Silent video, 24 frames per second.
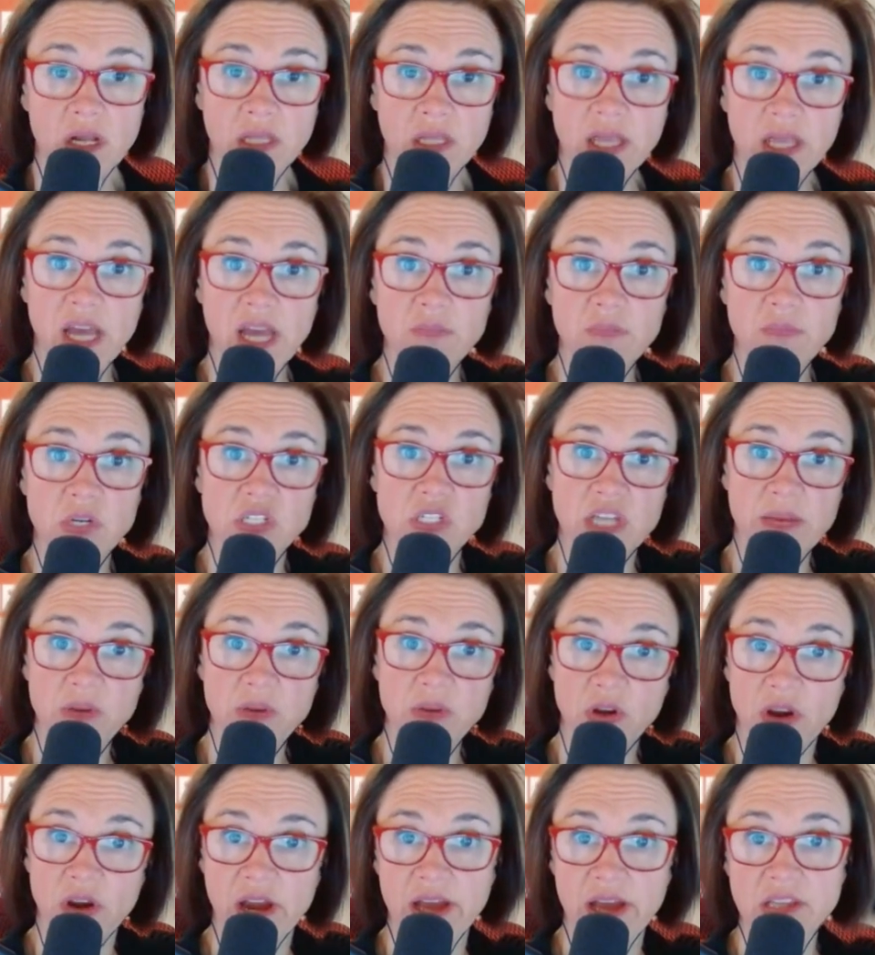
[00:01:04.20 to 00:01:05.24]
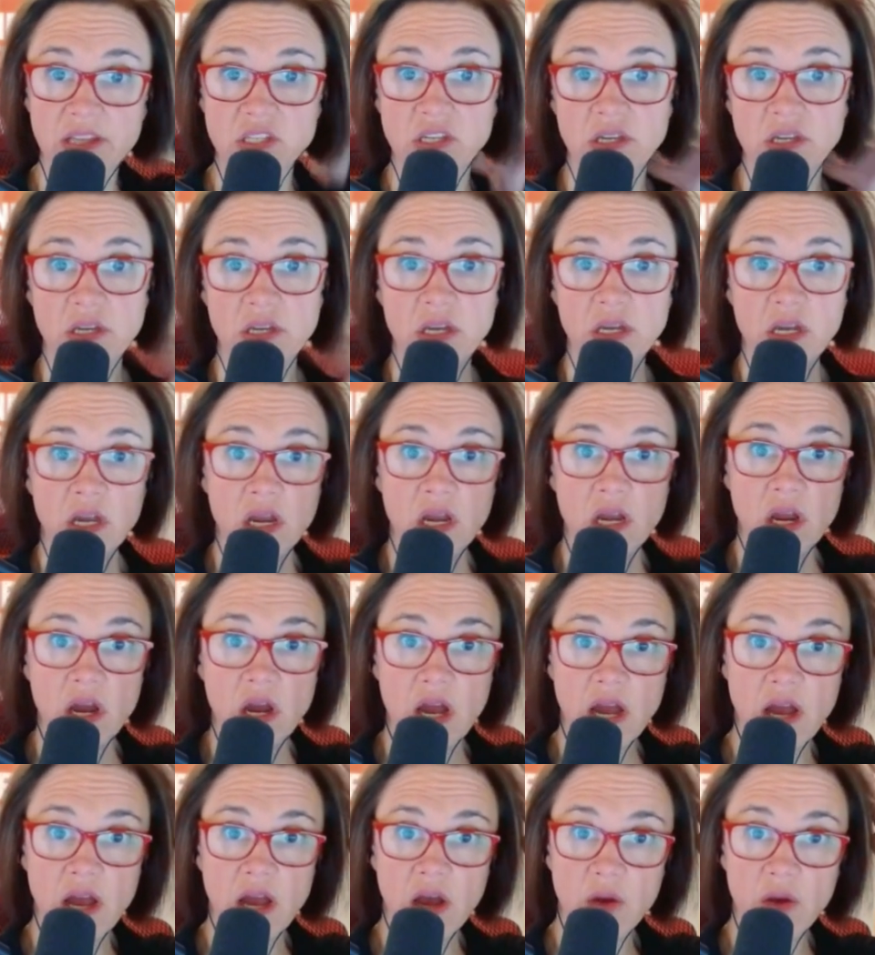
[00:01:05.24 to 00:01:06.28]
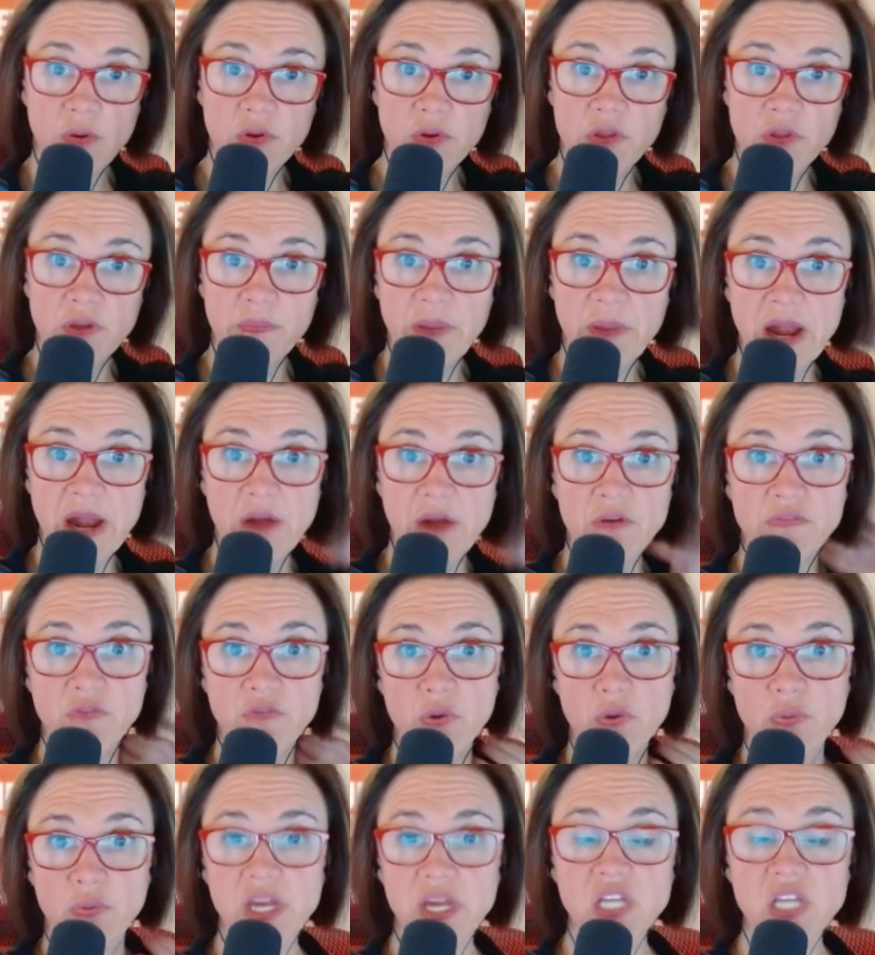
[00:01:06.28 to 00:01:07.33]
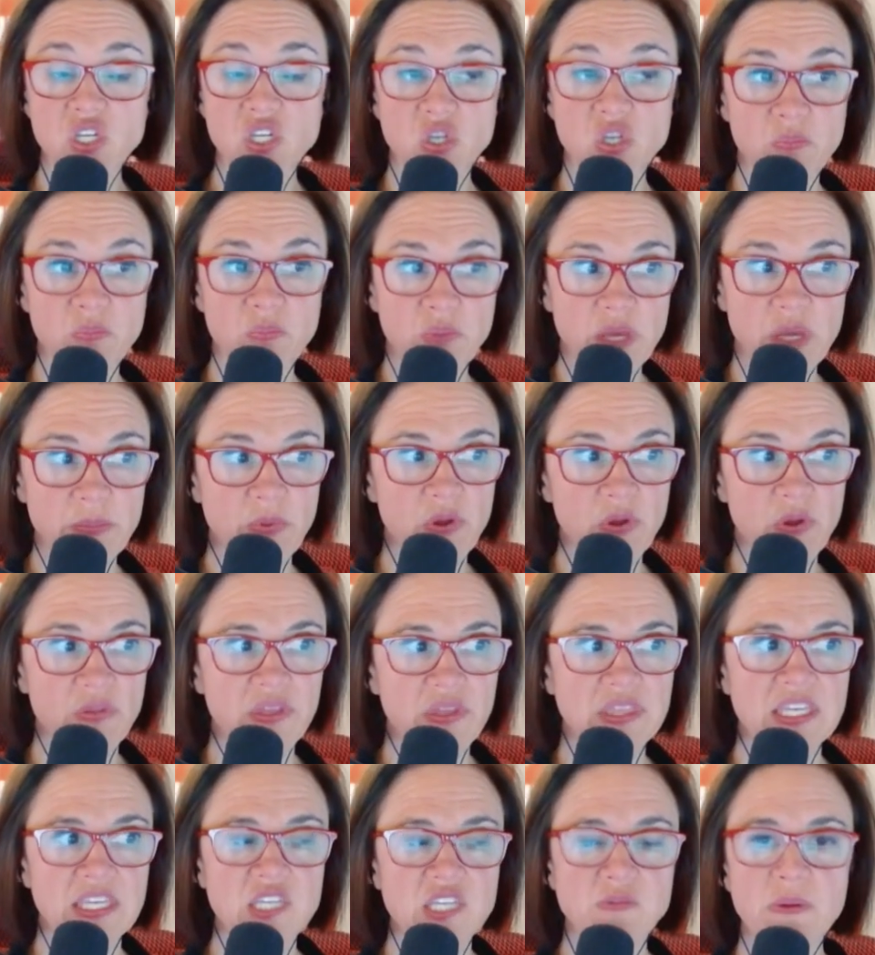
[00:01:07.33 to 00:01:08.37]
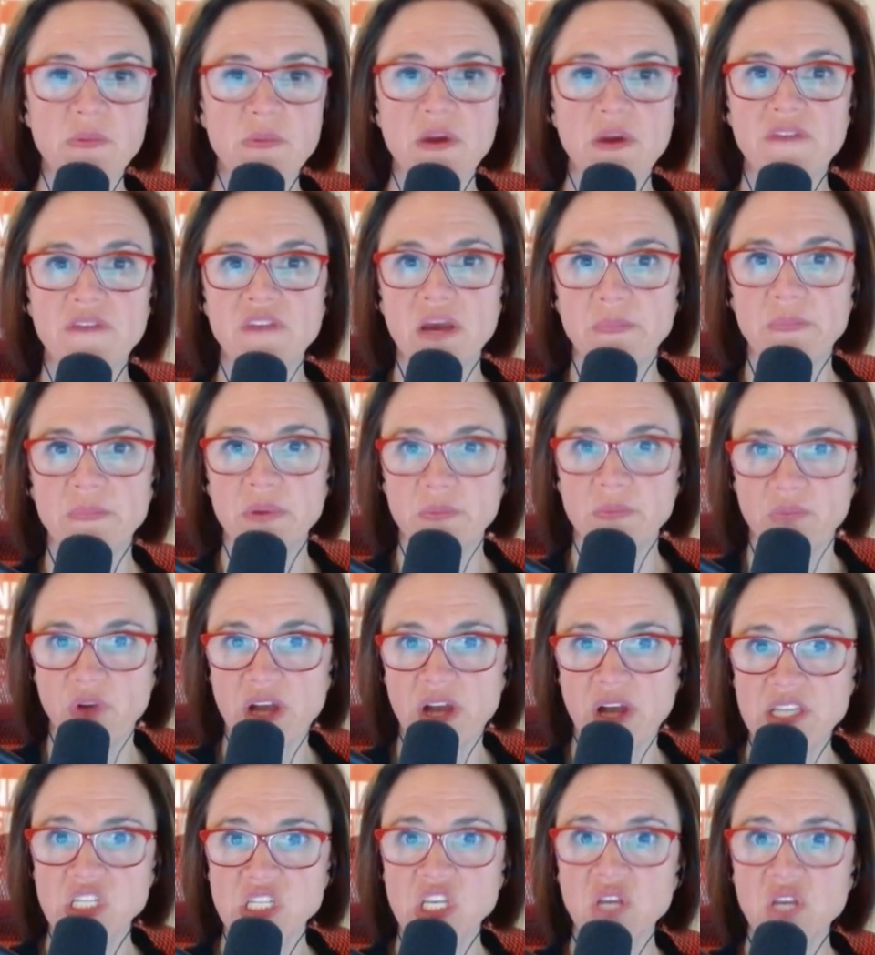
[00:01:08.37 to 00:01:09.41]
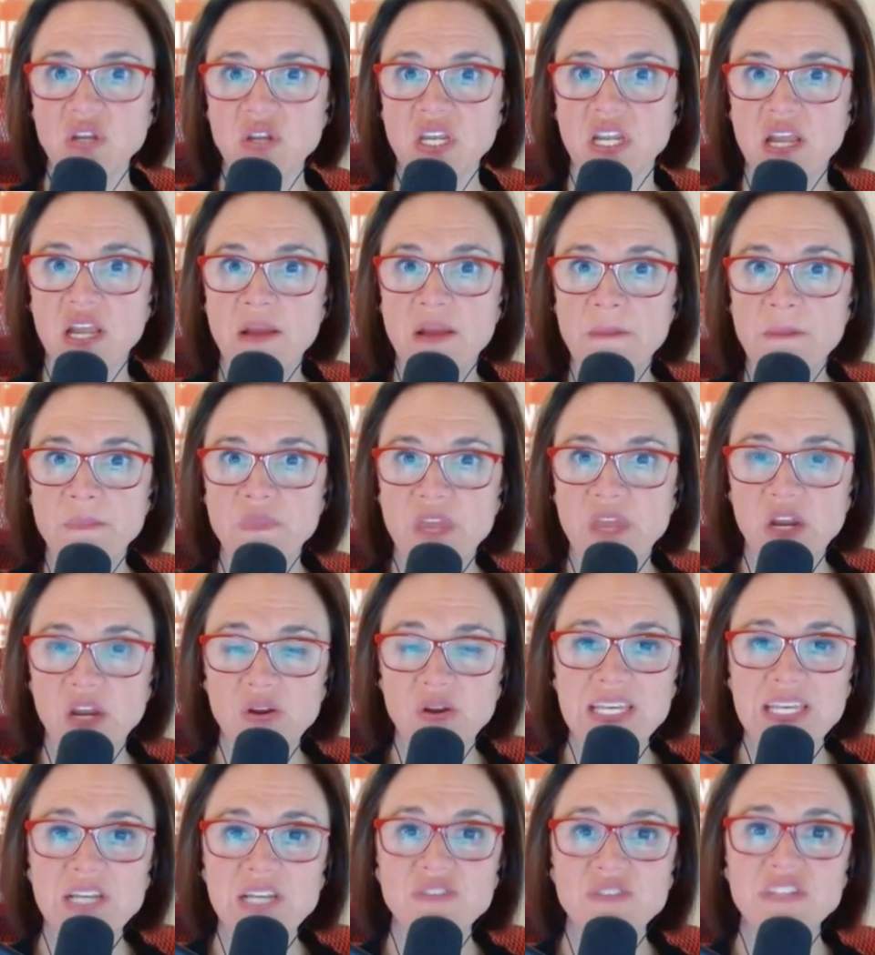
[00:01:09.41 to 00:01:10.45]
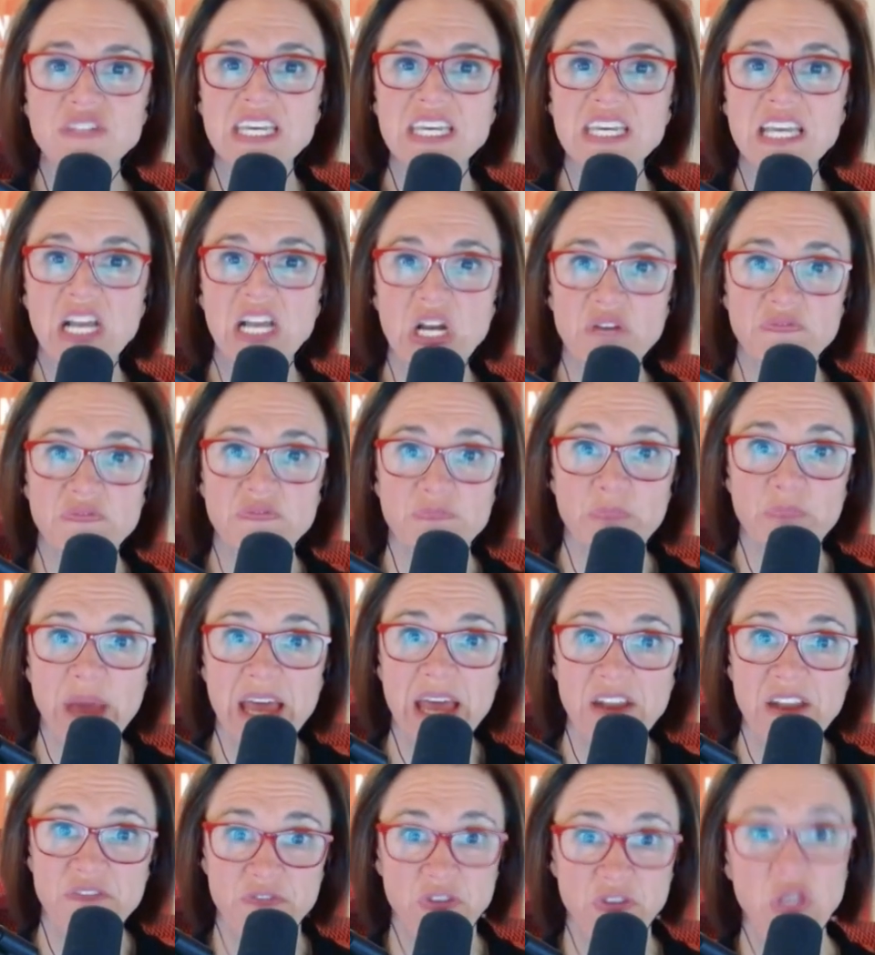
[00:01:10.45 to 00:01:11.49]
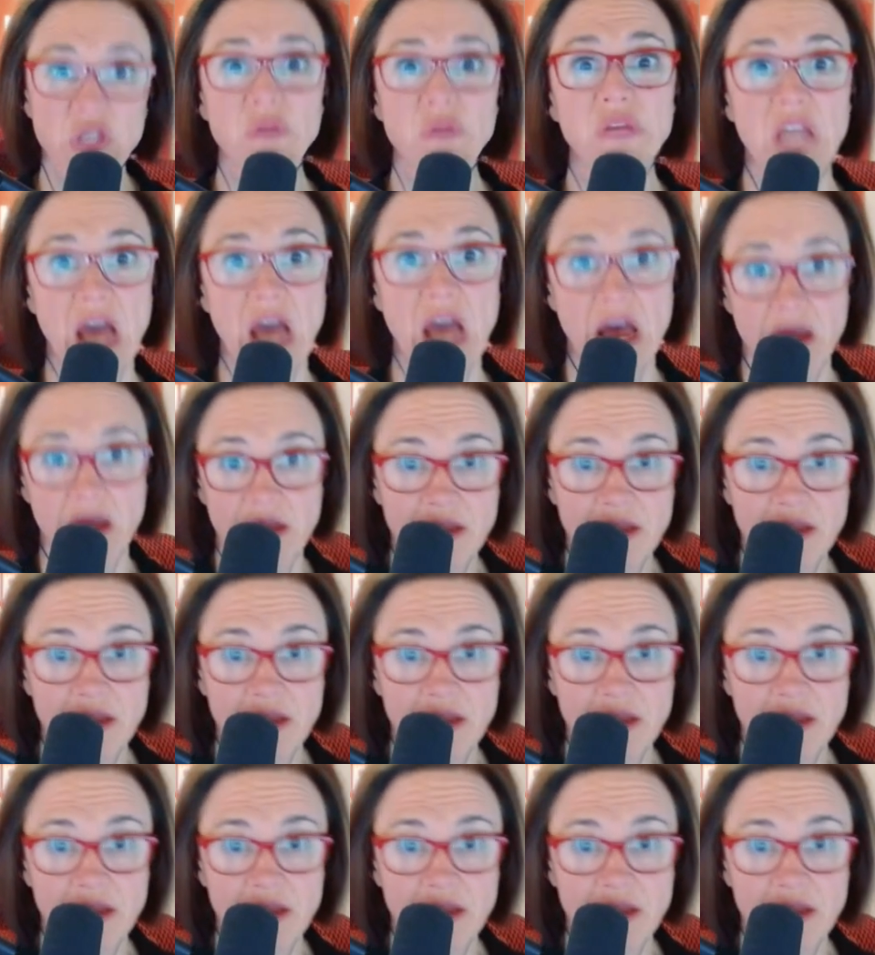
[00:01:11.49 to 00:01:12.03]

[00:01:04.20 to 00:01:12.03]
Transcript: lot of them are Democrats or they're powerful, rich people. That these people have not been prosecuted. They're guilty of pedophilia.